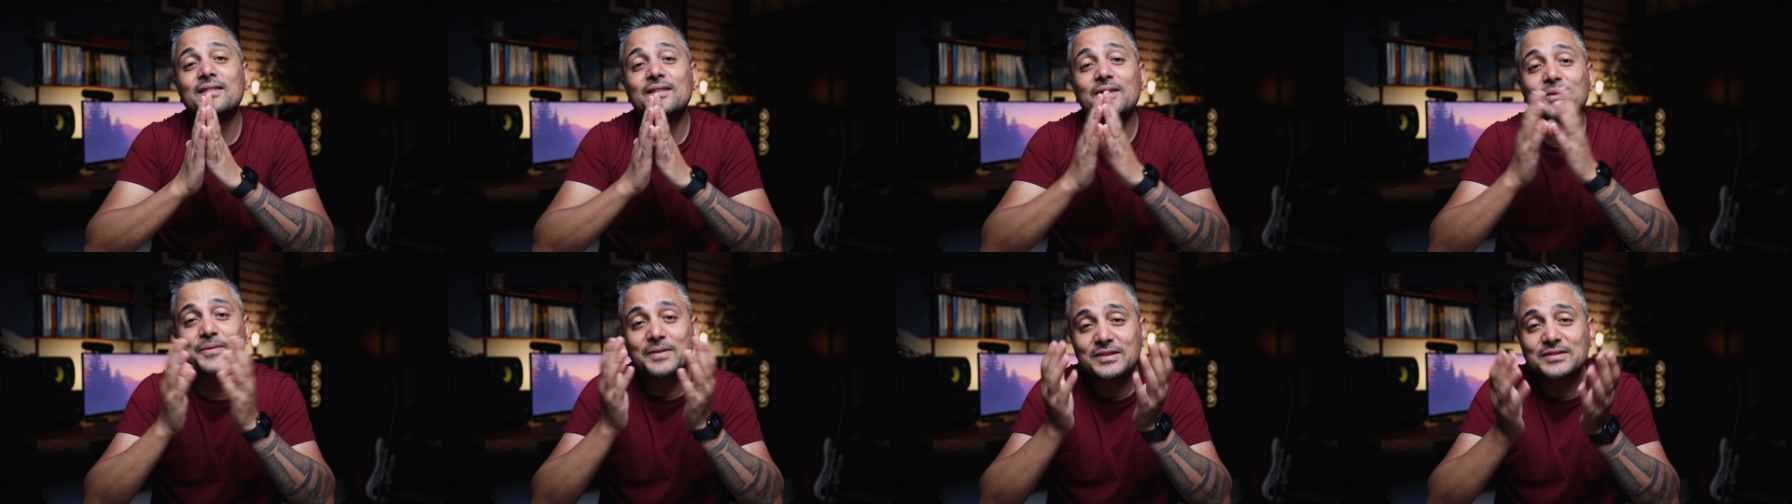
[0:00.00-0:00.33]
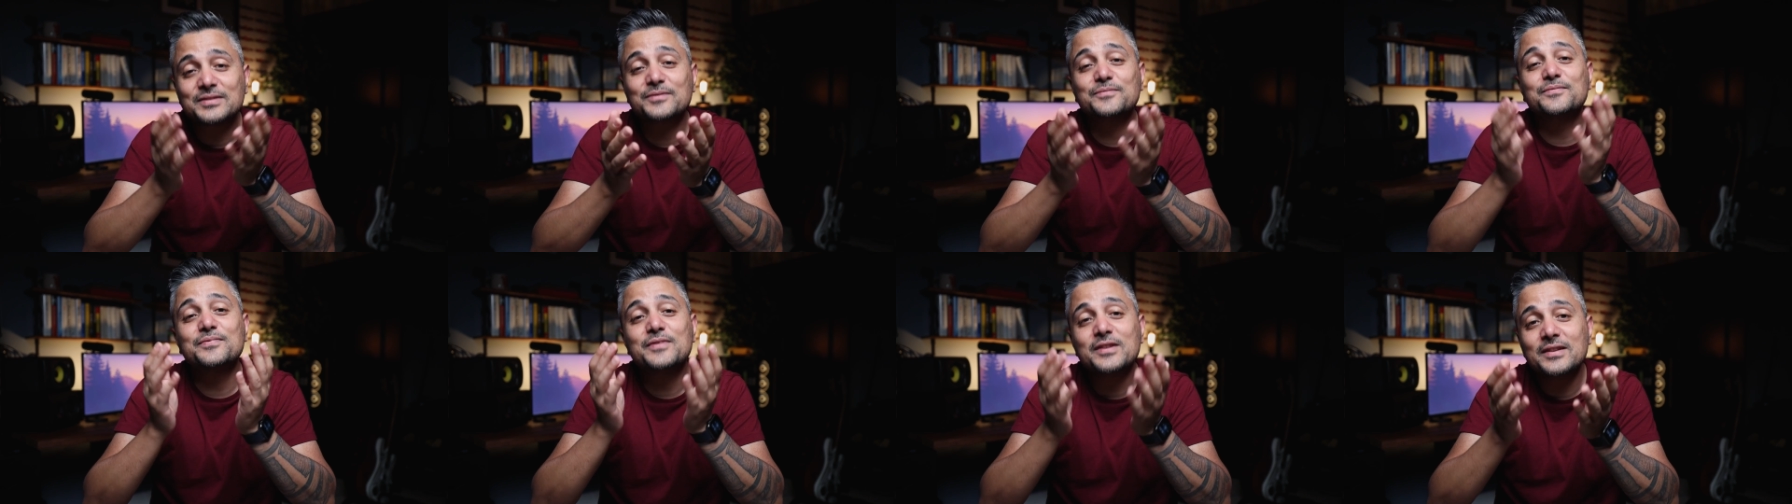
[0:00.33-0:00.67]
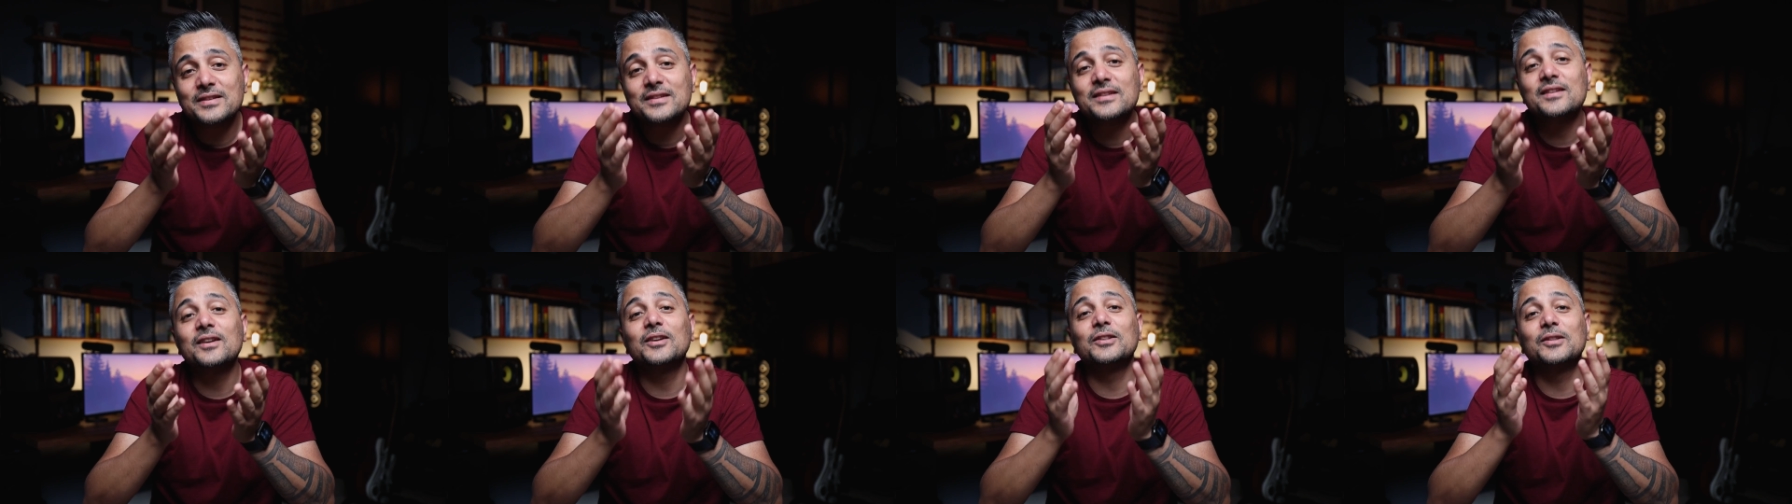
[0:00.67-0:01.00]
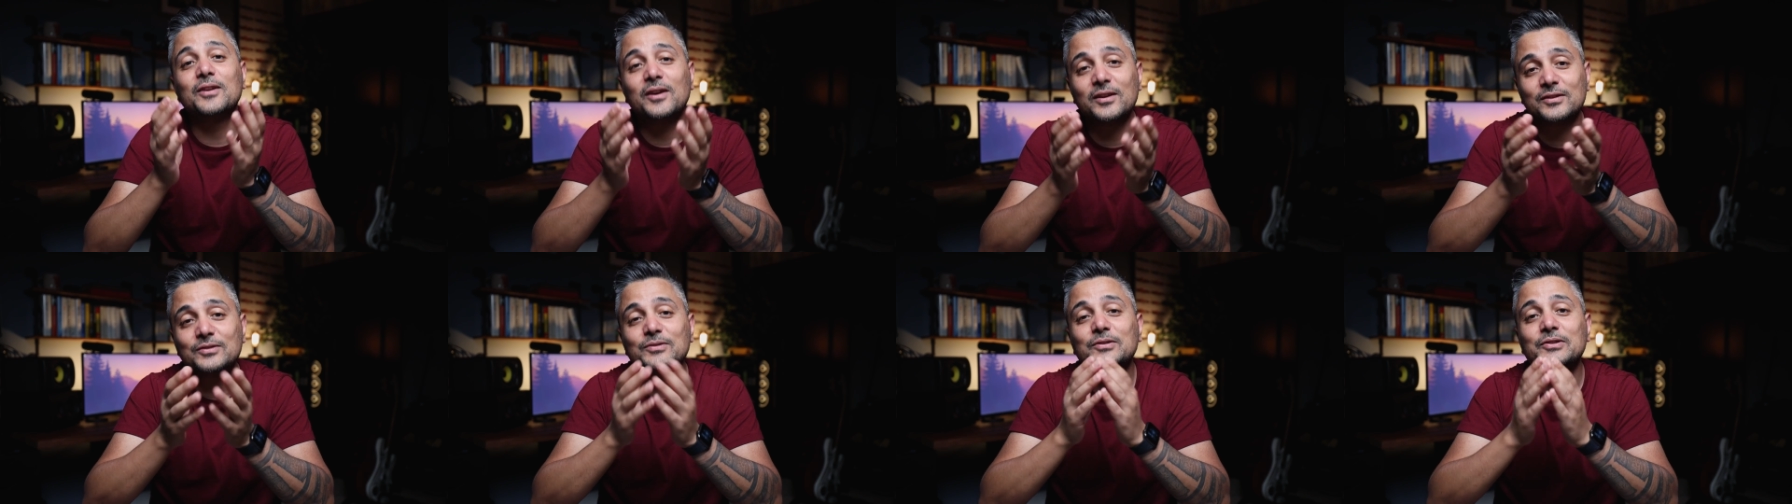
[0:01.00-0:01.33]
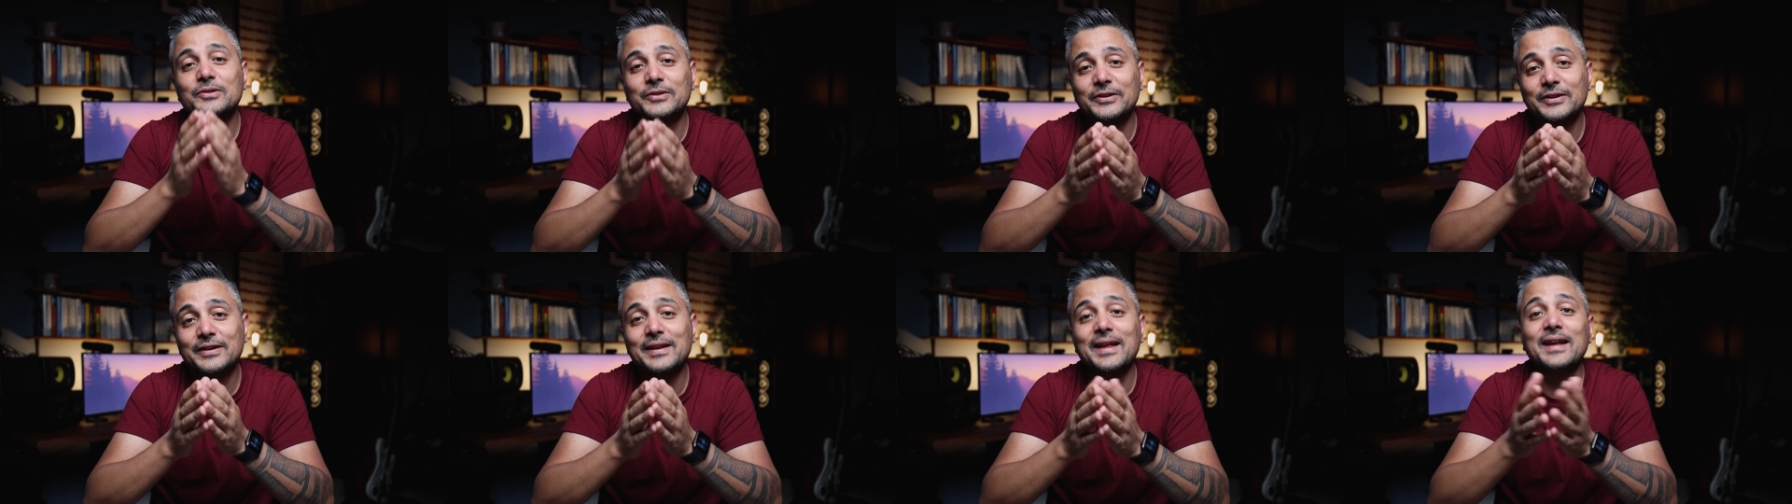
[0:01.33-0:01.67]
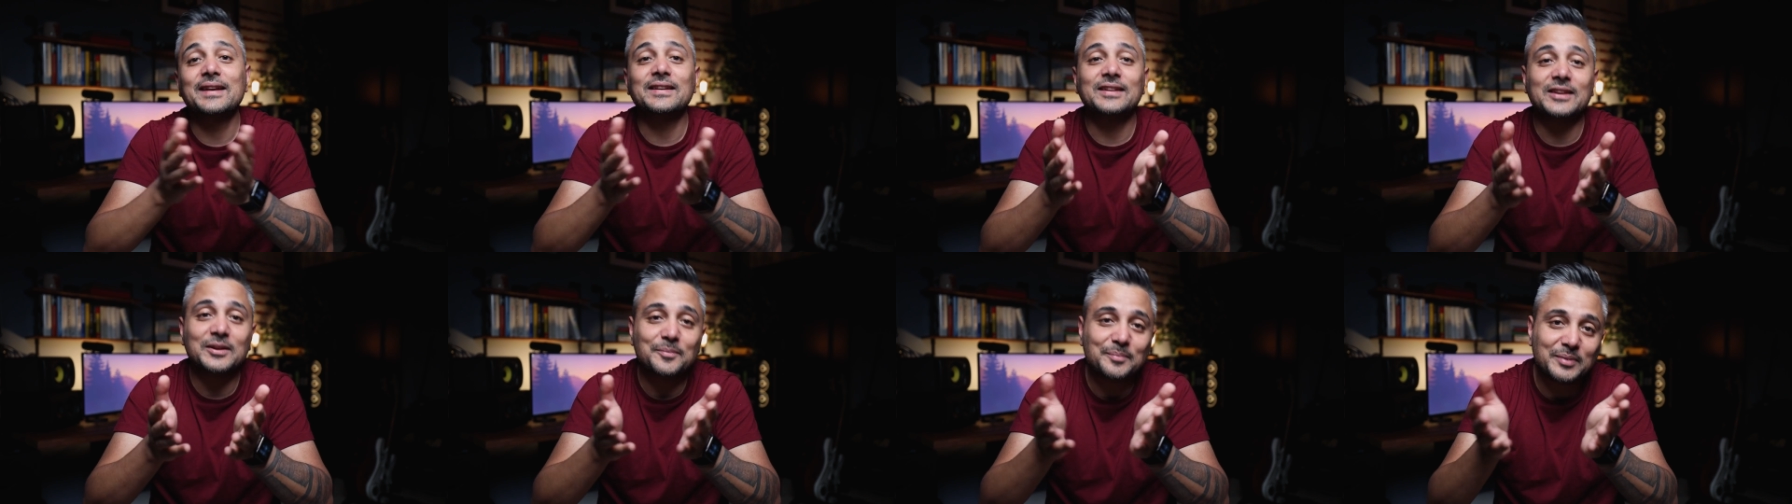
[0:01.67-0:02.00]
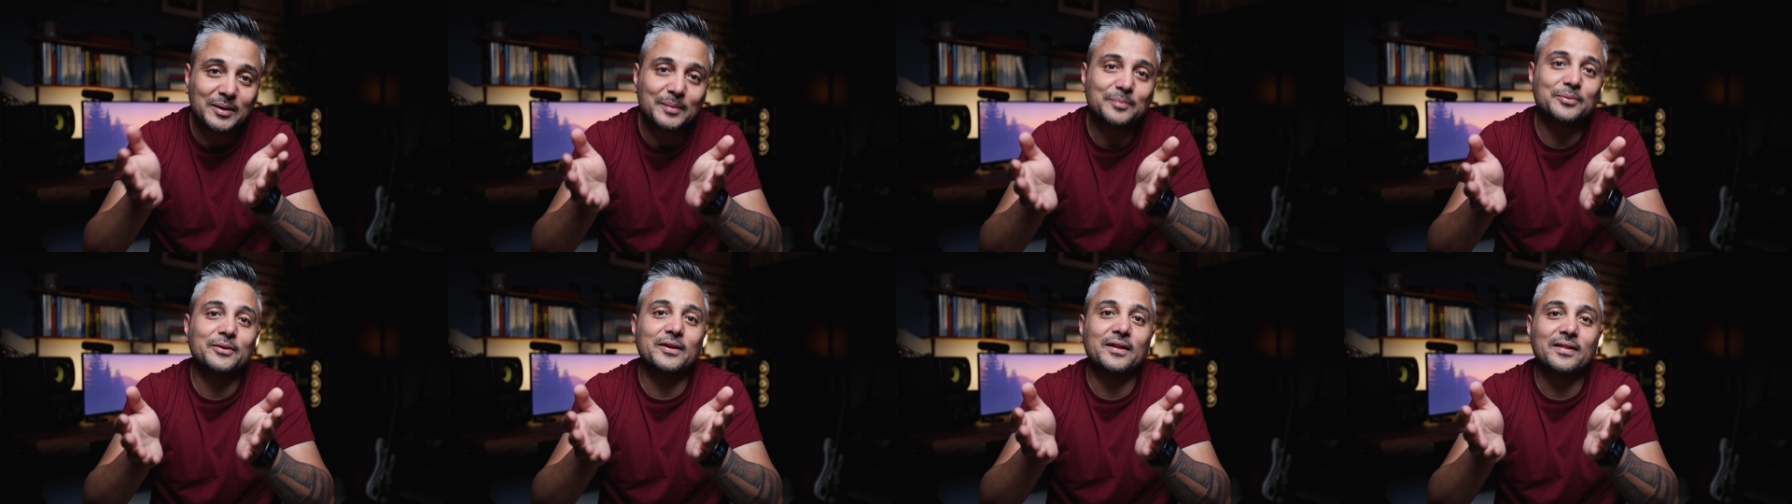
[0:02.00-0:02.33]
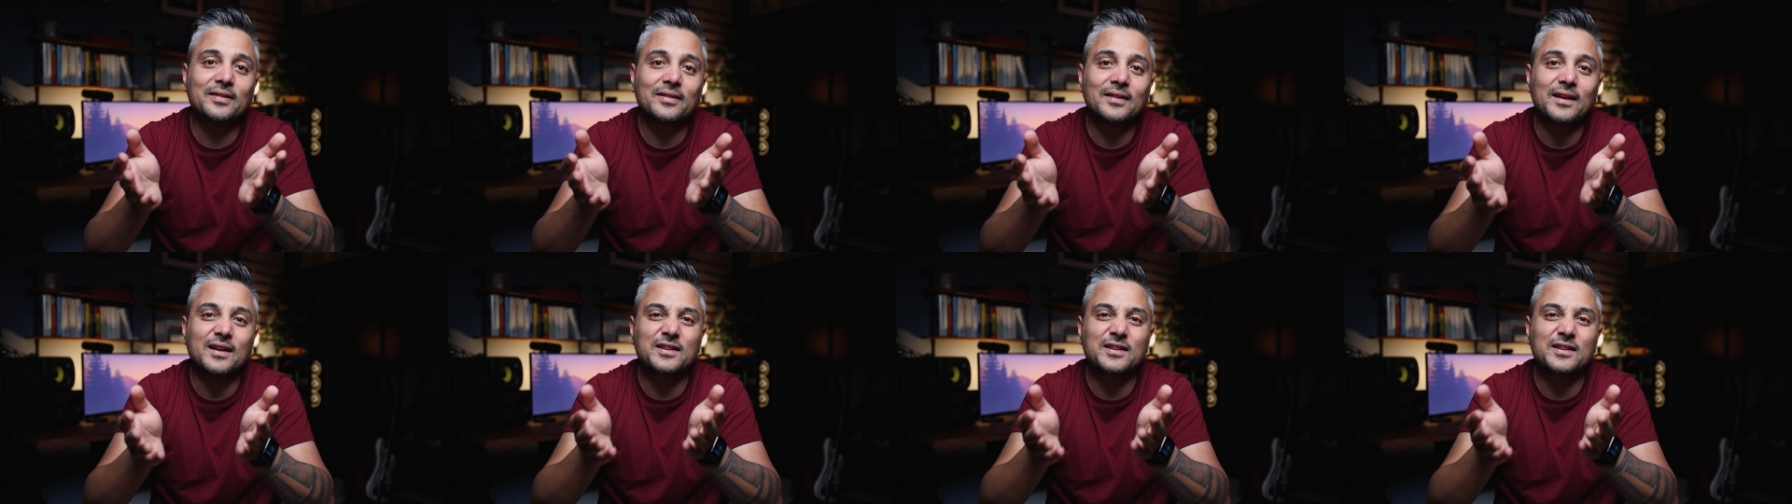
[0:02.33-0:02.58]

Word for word: There is really a lot to learn and keep up with.